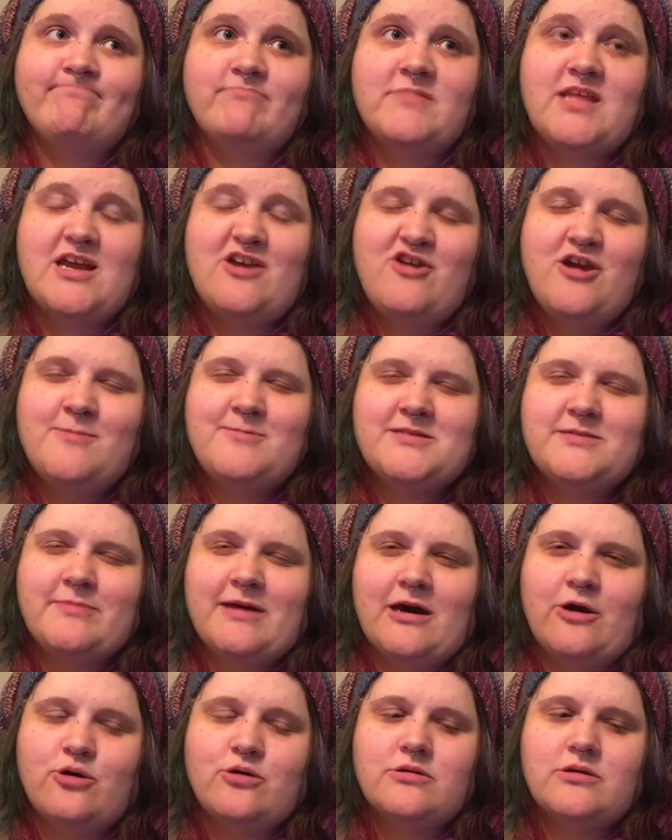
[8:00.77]
They creeped him
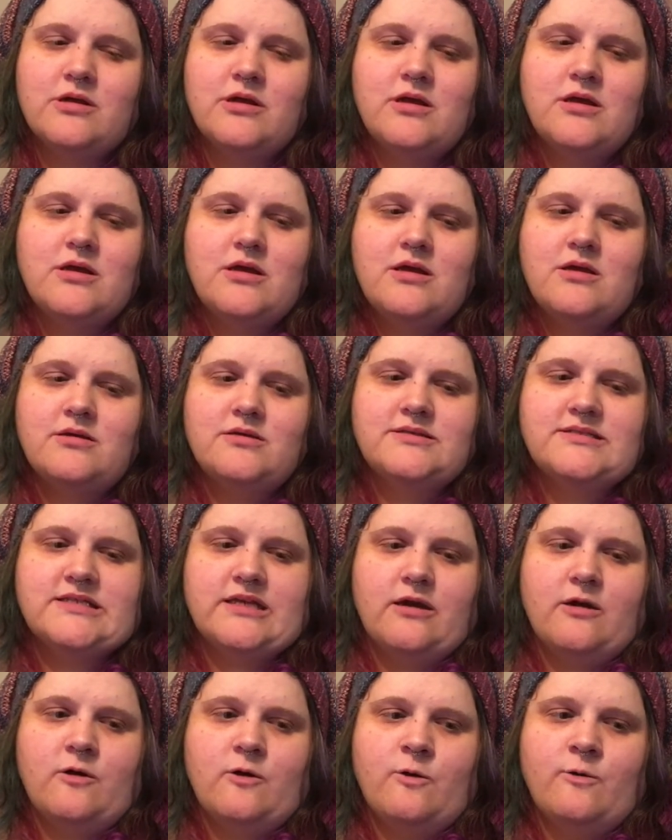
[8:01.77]
out,
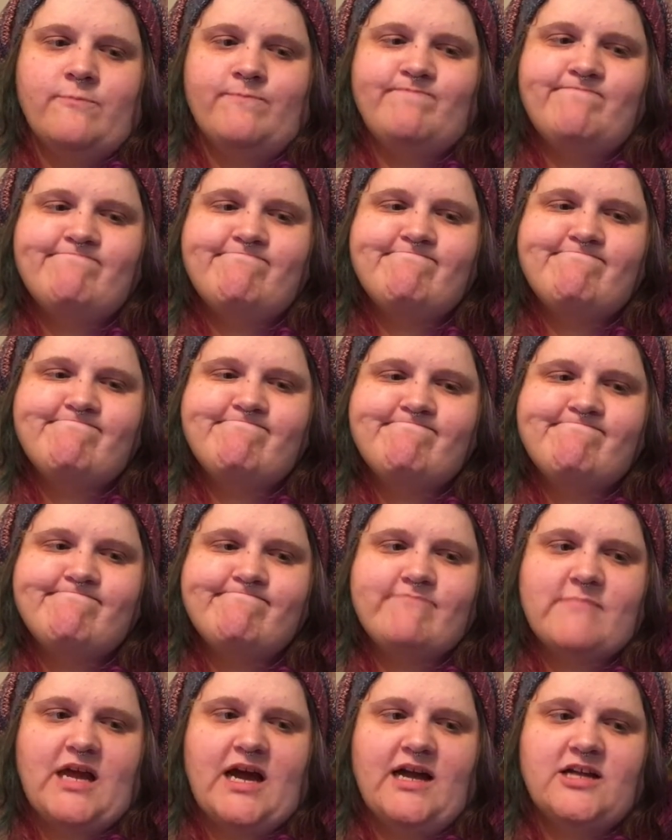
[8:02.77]
so
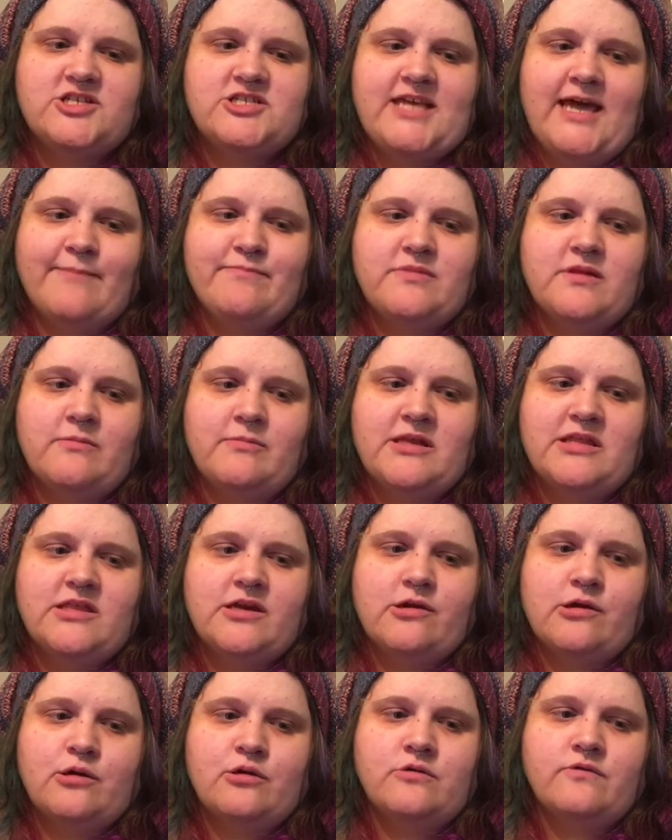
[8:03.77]
I just kept them in
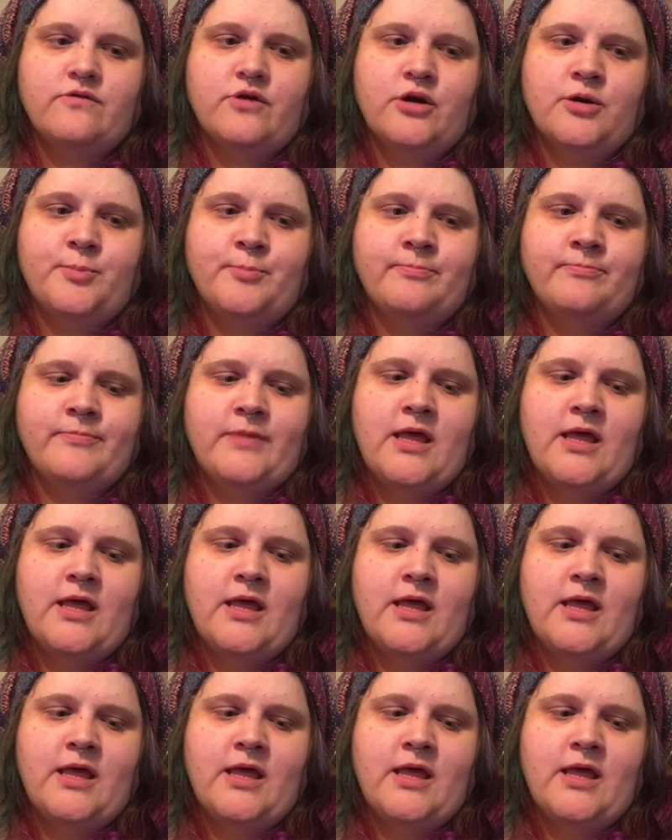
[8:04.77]
their own room,